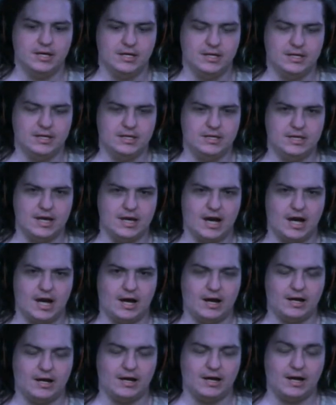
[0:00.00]
Yeah,
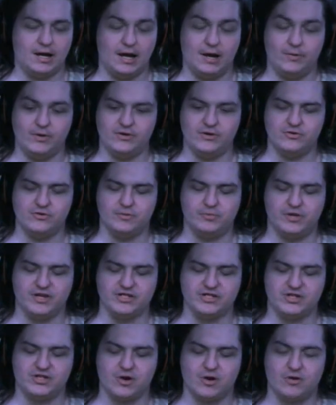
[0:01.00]
I went to a
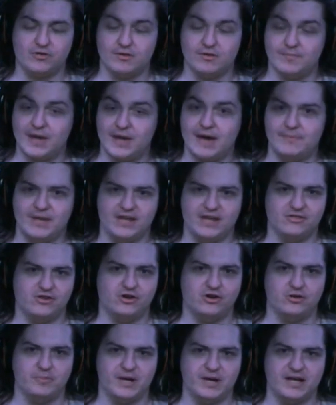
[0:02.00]
place darker than Batman's
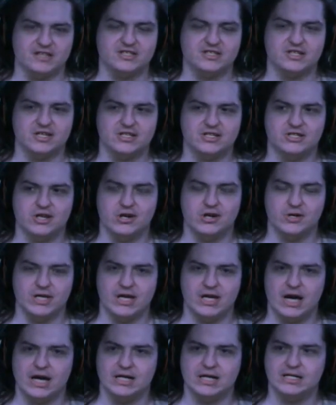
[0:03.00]
underpants, so
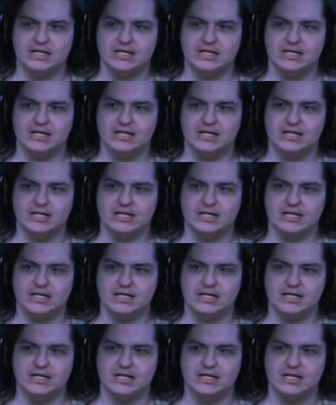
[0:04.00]
yeah.